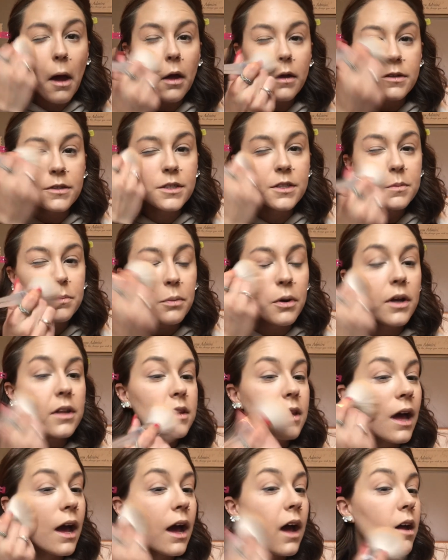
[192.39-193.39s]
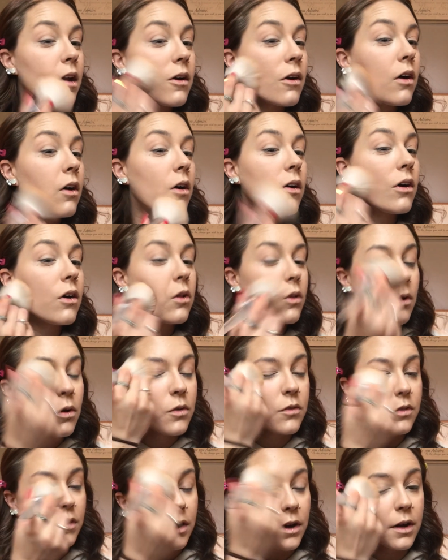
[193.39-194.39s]
and just put that all
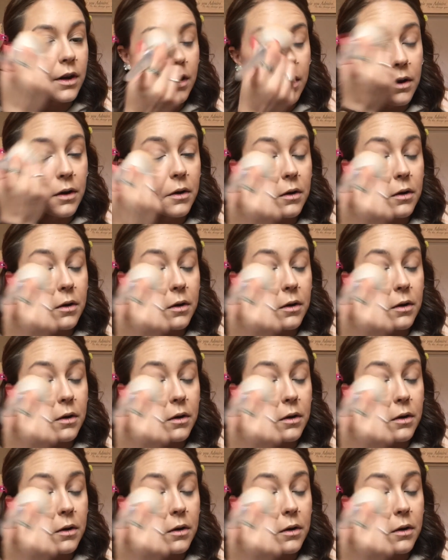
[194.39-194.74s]
over